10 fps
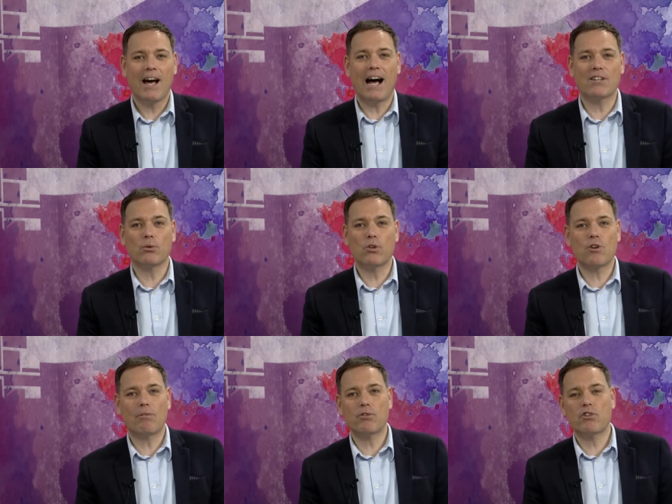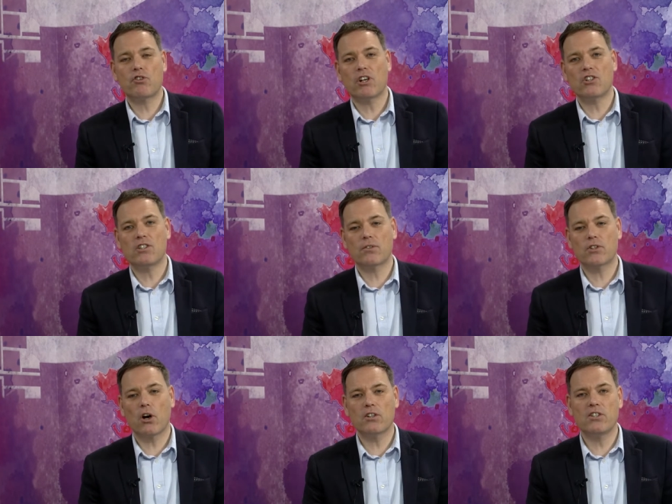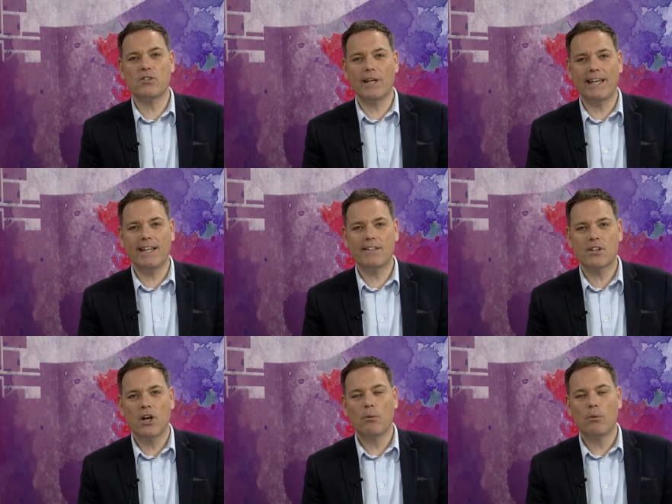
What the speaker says: As all the travel restrictions have started to ease,